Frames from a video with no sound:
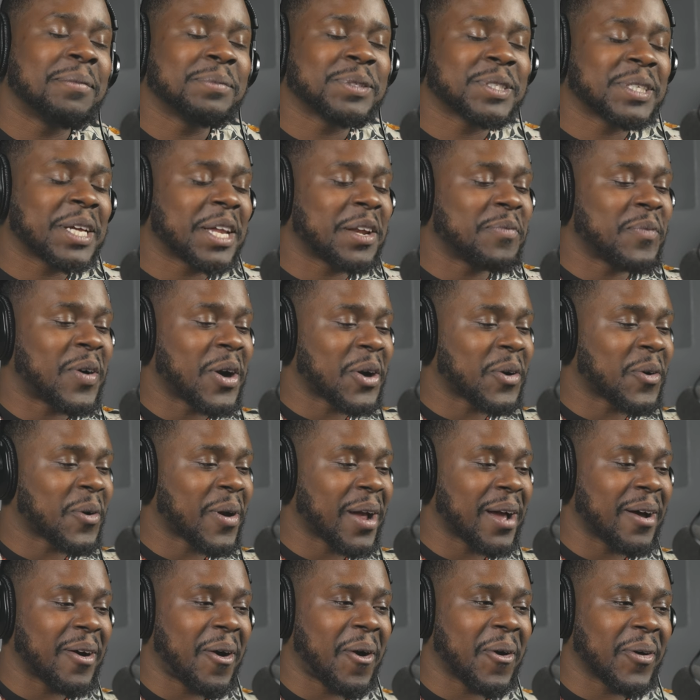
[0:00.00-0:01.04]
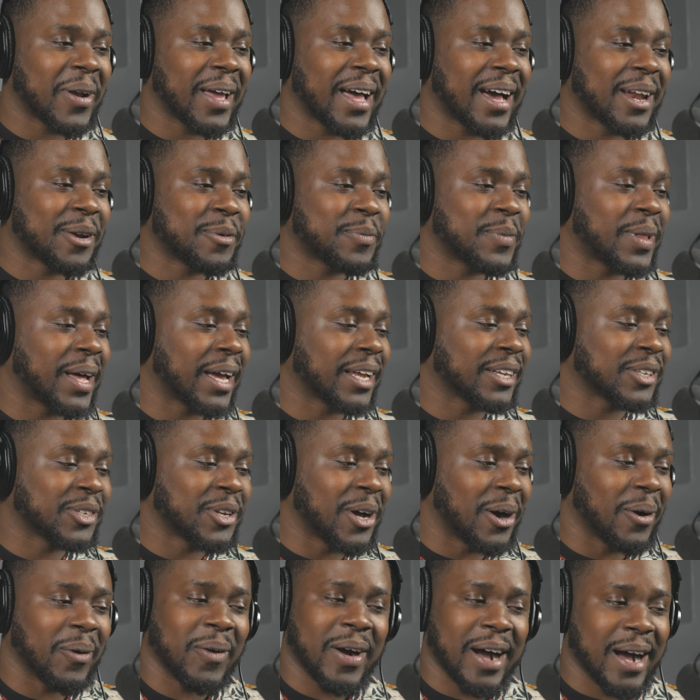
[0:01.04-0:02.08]
I'm standing my ground and I'm like,
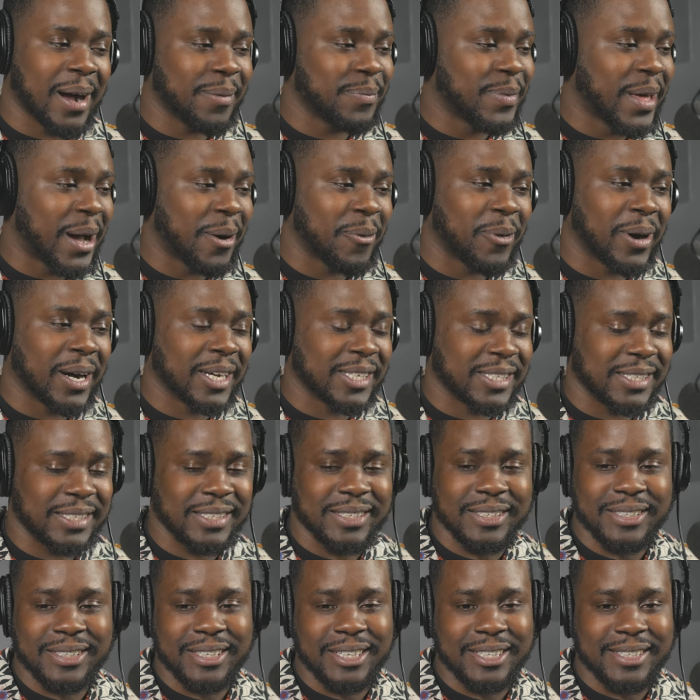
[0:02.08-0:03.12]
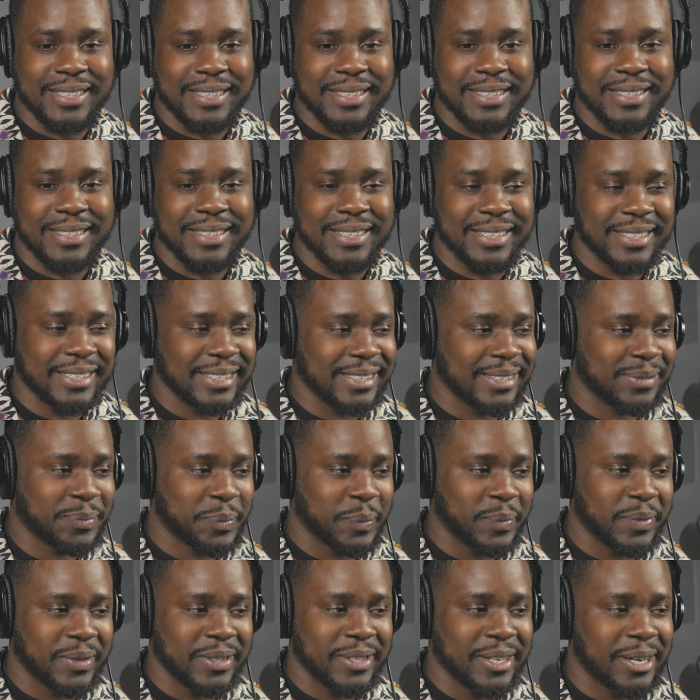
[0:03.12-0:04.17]
no, I'm not washing these dishes. This is
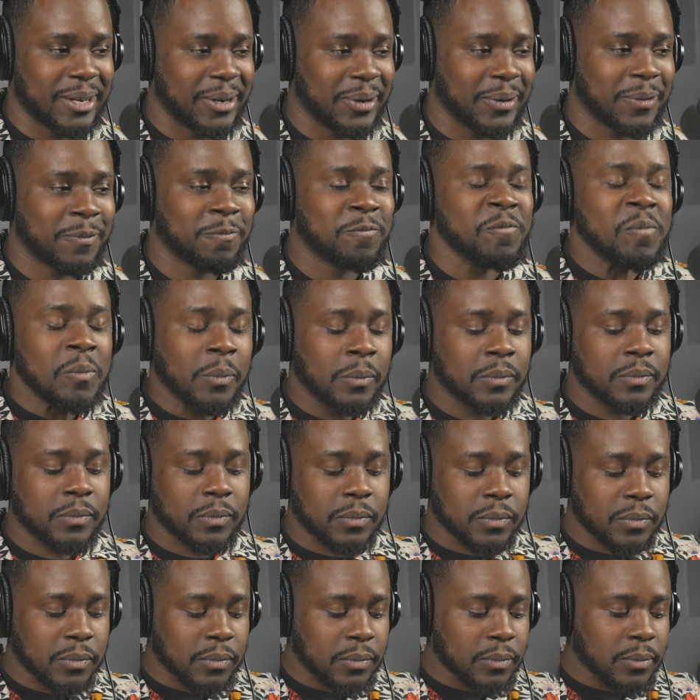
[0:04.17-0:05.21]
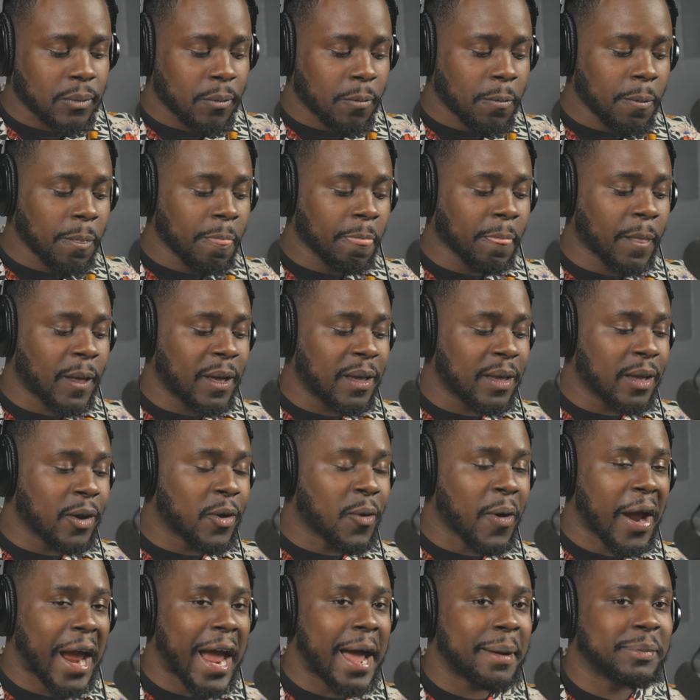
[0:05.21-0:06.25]
no. He
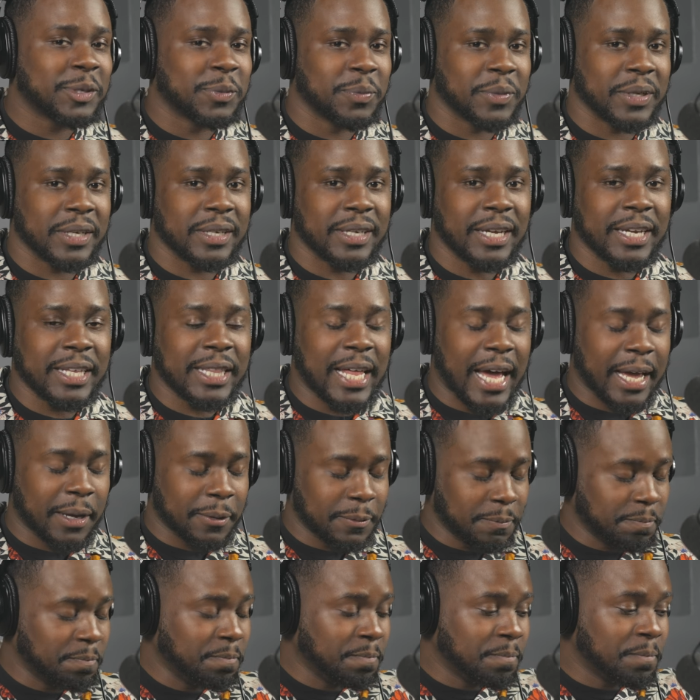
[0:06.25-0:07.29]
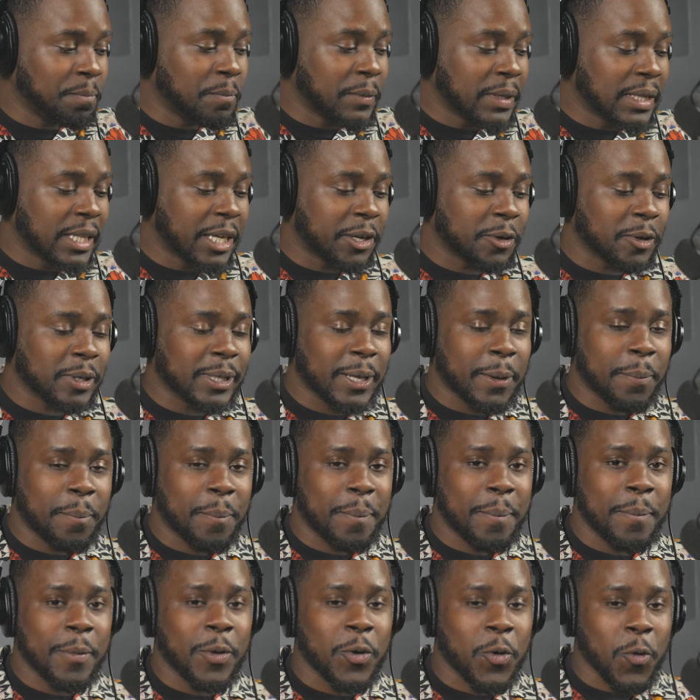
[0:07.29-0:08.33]
grabs me. He like literally
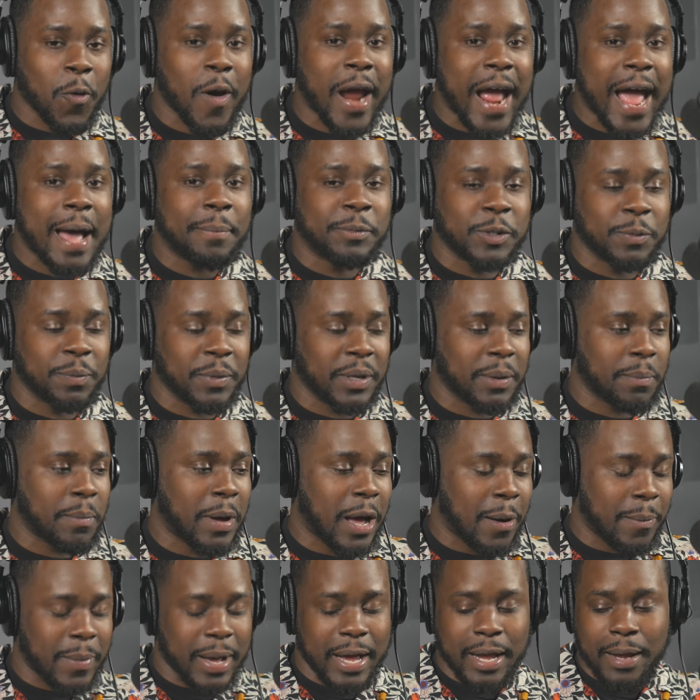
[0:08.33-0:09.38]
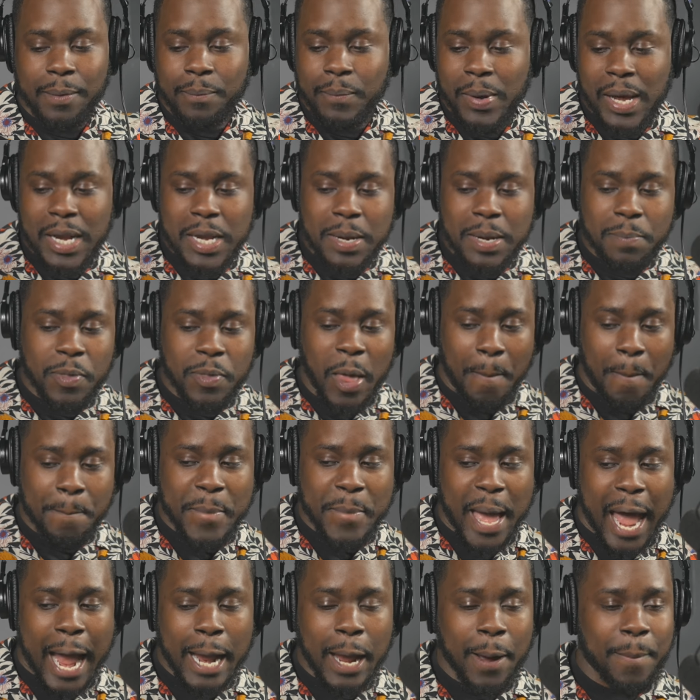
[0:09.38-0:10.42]
grabs me by my my the
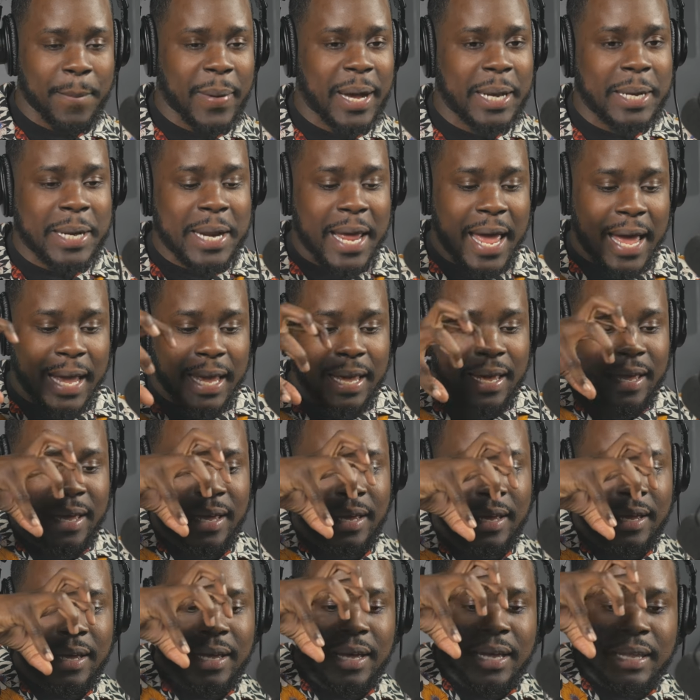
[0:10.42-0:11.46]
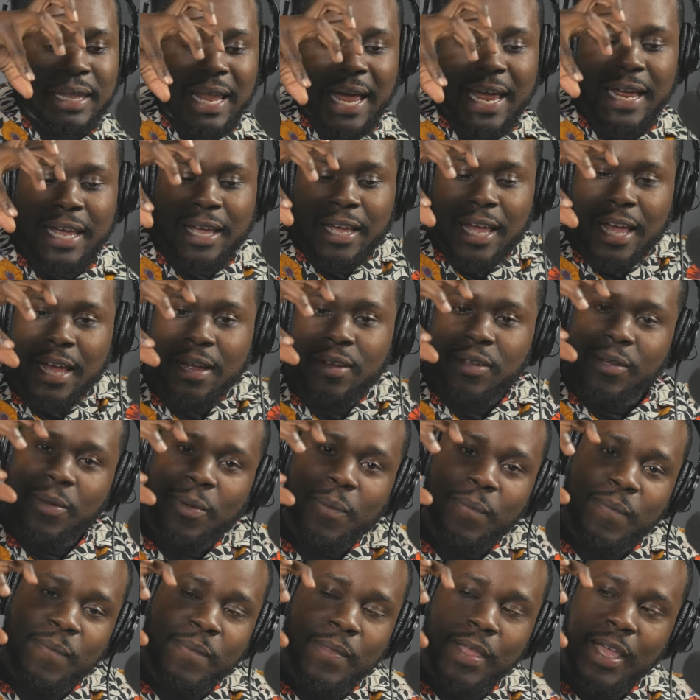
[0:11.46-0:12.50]
back of my neck, like
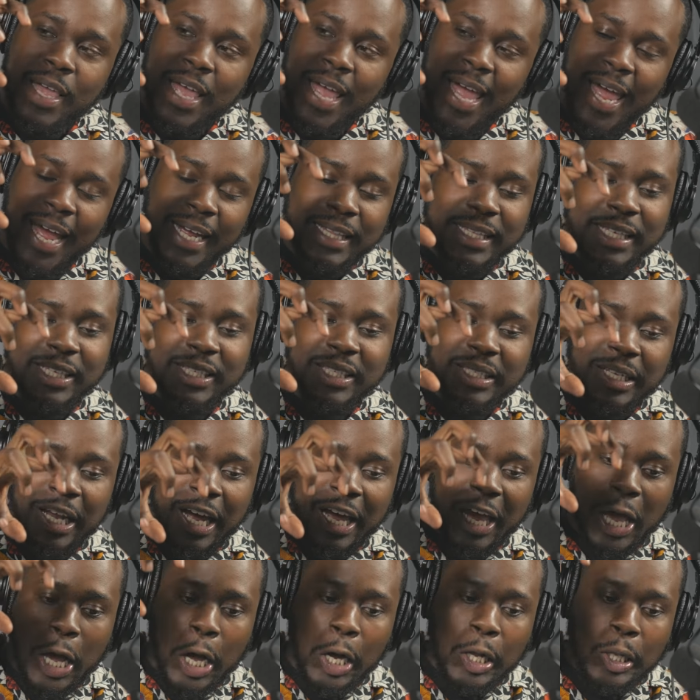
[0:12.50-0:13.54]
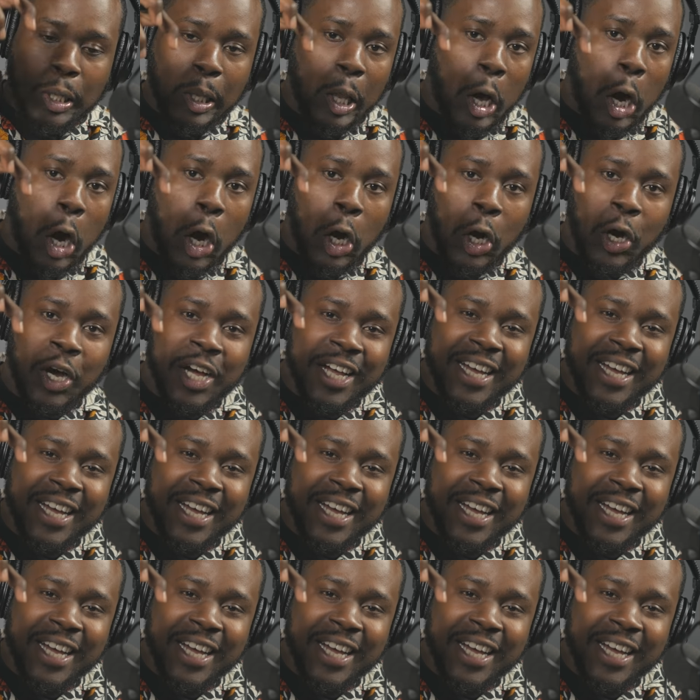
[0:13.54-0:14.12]
he had this like claw.